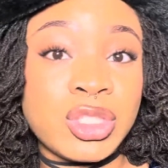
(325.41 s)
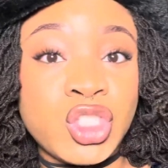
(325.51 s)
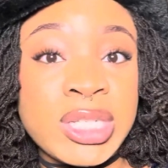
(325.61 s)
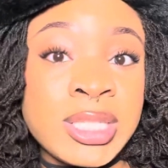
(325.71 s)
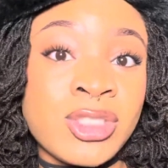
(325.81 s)

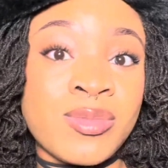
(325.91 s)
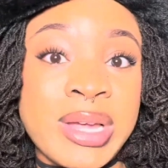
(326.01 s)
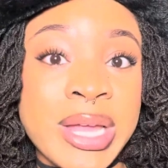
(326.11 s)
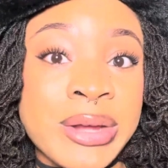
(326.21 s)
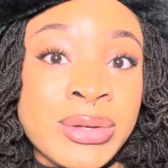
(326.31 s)
gist of
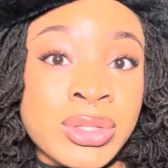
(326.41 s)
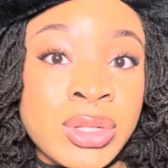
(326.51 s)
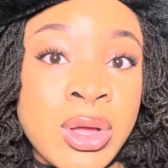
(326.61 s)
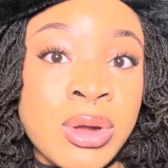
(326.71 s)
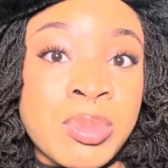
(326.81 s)
my hair
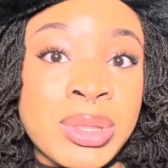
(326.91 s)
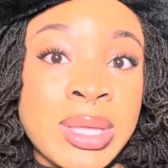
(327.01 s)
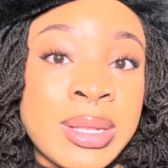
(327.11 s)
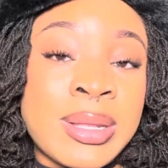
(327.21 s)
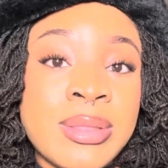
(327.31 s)
installed, but
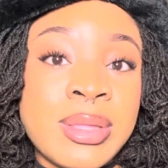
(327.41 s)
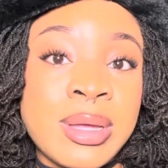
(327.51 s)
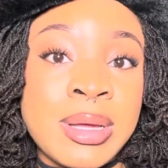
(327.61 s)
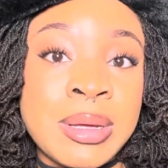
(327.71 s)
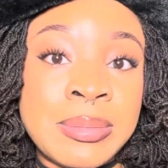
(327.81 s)
then
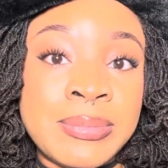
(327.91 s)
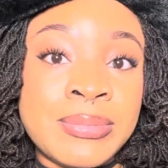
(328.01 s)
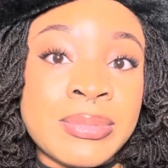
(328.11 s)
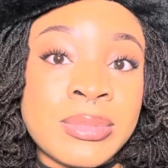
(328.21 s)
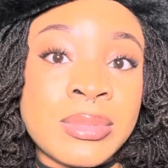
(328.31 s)

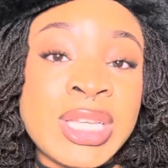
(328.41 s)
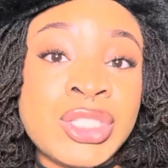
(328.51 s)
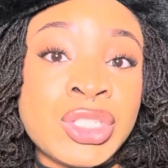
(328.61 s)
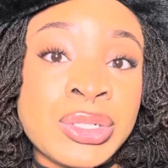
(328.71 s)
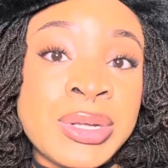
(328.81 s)
the
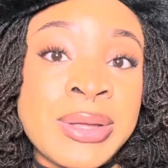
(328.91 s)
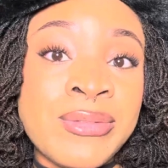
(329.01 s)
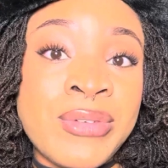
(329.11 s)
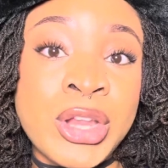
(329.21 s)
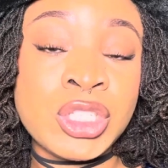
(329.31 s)
teacher
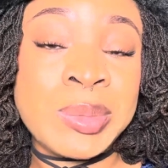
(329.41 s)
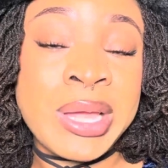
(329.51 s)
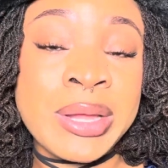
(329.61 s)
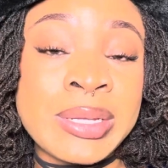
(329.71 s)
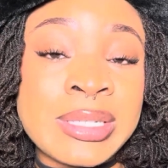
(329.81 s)
finished my
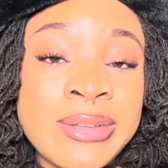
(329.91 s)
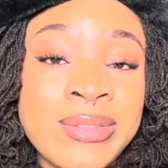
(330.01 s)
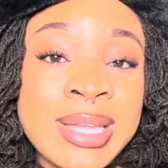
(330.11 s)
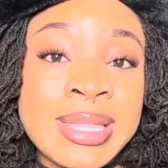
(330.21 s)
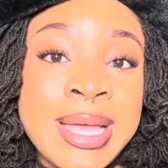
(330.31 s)
hair and stuff
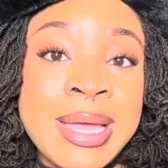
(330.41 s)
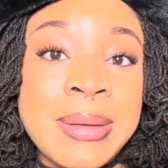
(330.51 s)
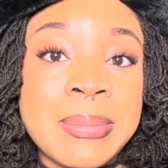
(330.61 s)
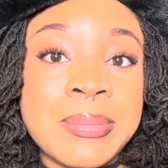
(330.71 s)
like that.